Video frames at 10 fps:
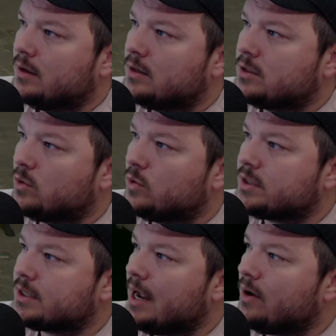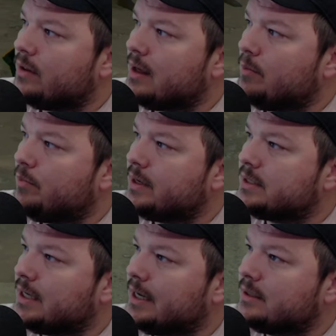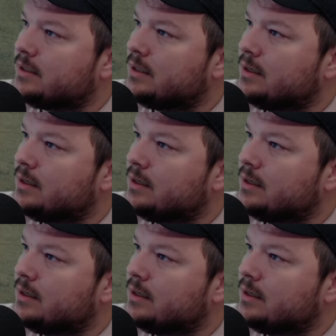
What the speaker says: So we're scaring the NPCs.